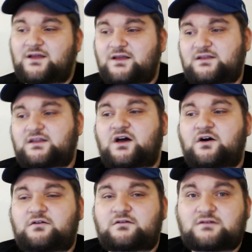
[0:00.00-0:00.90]
You
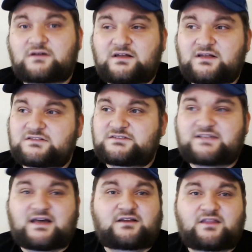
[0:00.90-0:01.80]
know, she's
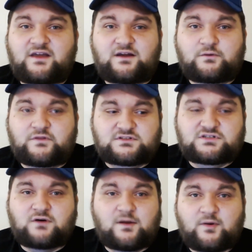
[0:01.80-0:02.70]
out there with her
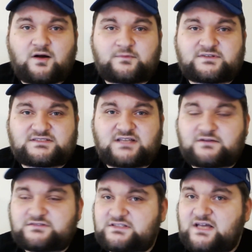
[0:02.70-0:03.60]
2-up armor save.
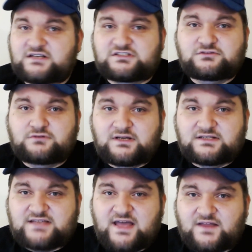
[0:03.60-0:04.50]
She's got a shooting
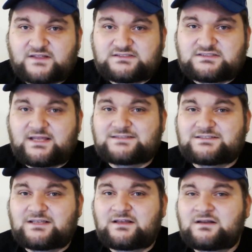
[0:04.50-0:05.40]
attack that's
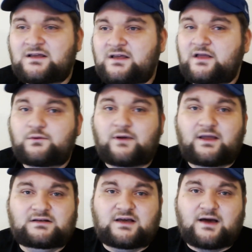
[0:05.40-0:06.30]
decent, great
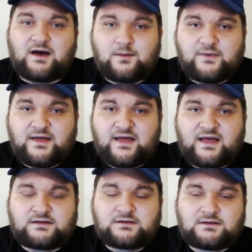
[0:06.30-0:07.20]
in combat.